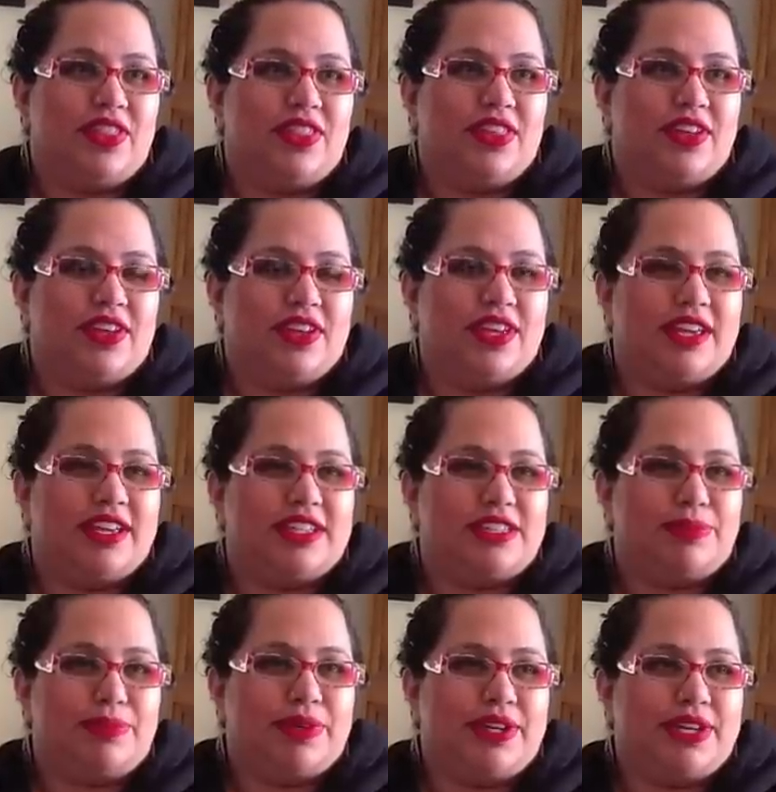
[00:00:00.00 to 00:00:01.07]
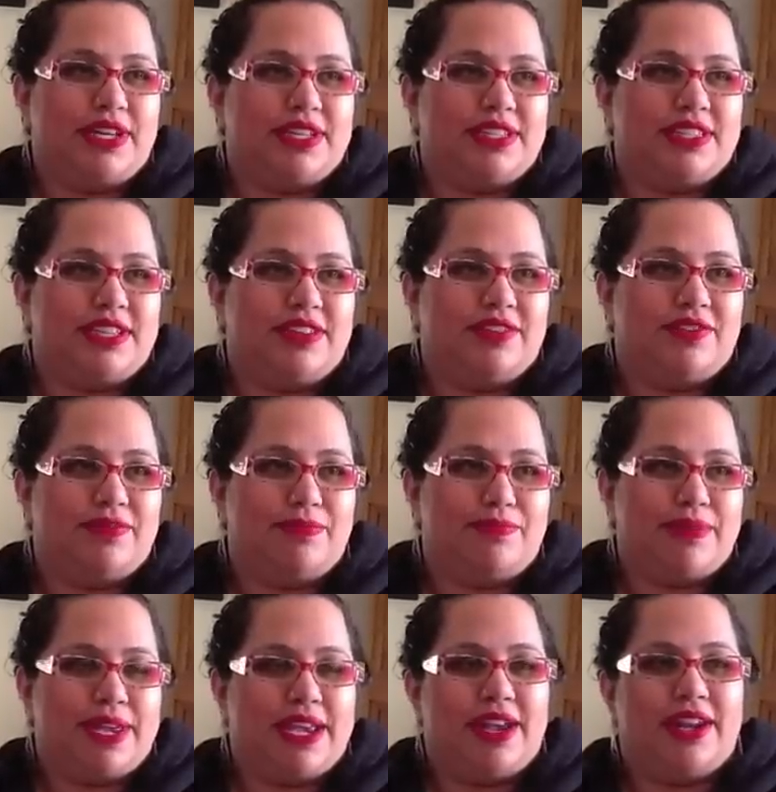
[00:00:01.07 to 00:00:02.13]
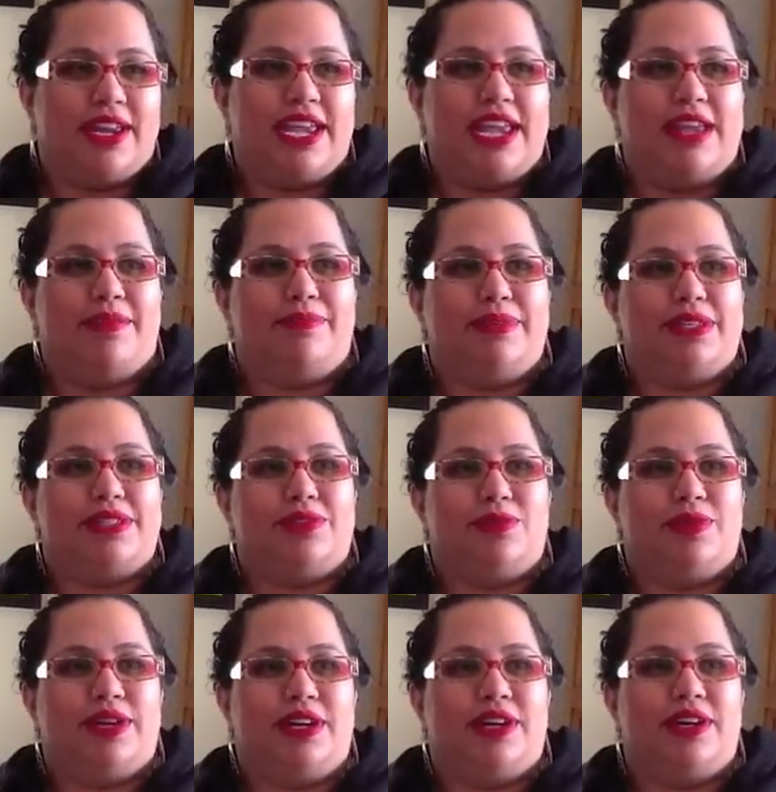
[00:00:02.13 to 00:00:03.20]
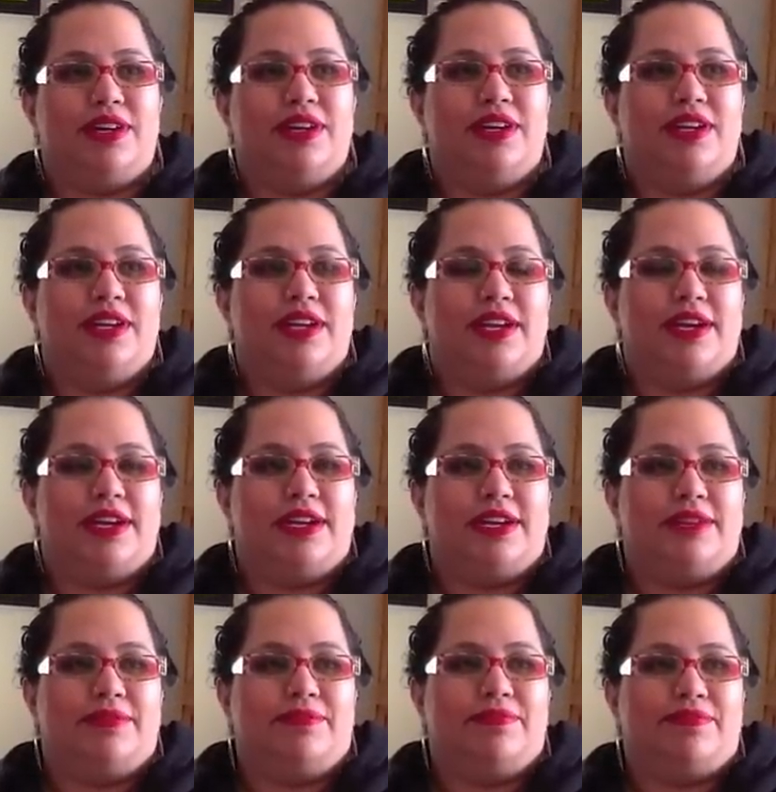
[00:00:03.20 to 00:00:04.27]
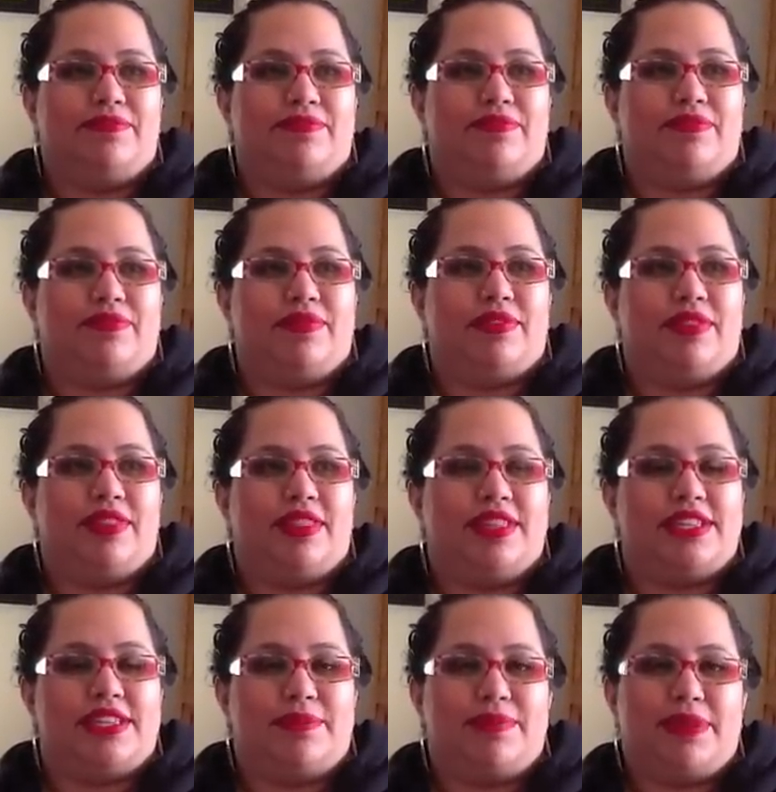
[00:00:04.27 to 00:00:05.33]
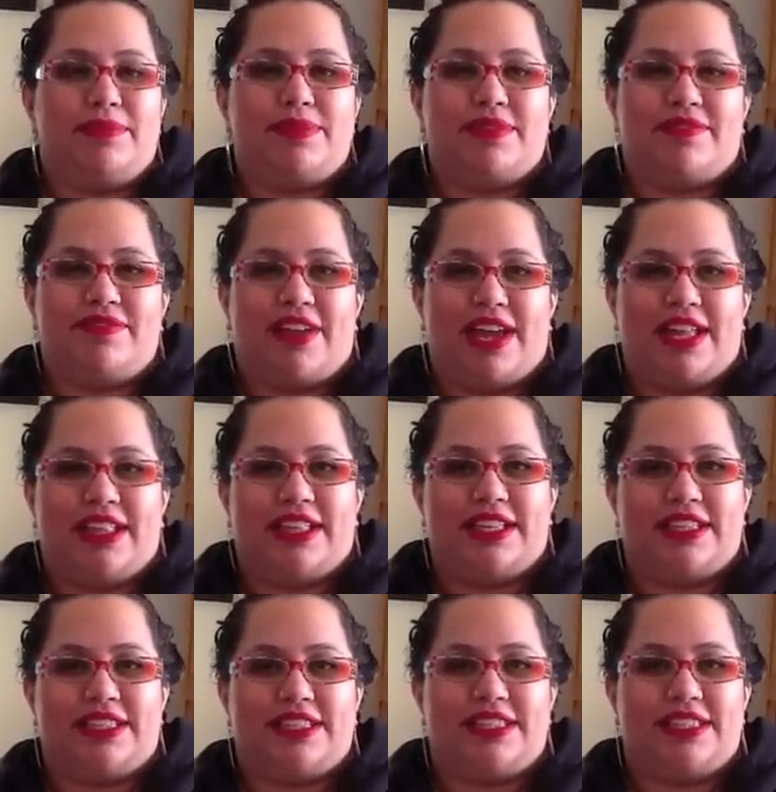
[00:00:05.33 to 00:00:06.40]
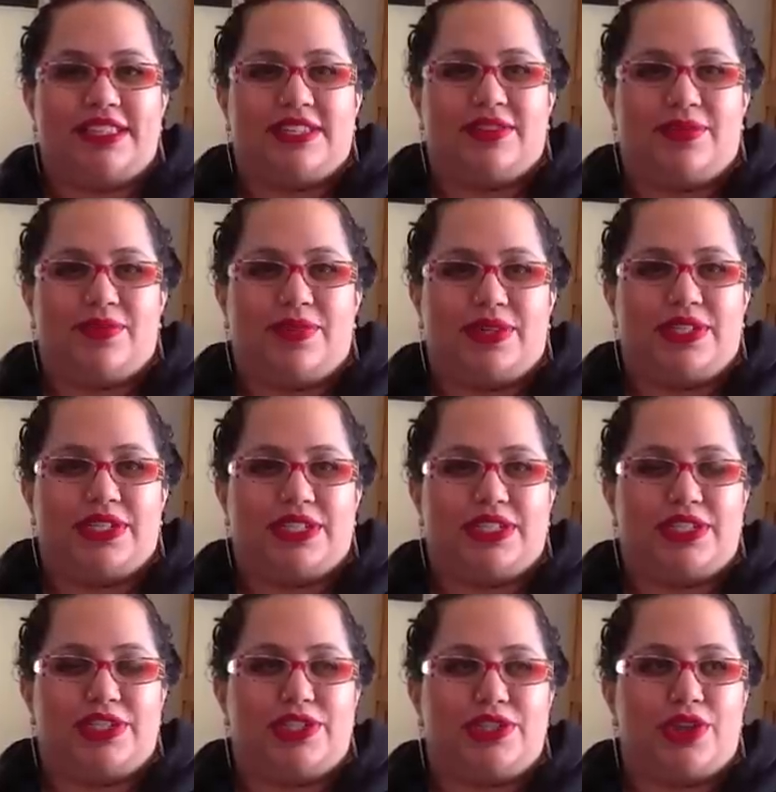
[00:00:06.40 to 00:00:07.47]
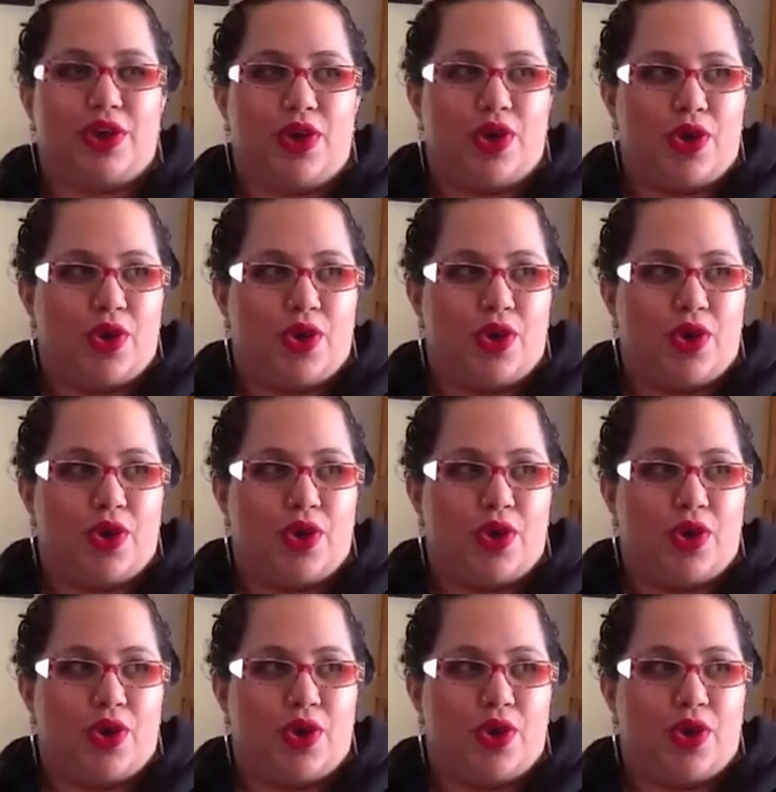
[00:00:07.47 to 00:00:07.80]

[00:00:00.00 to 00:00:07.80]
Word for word: the experience of being on a campus where um, the symptoms of violence were just so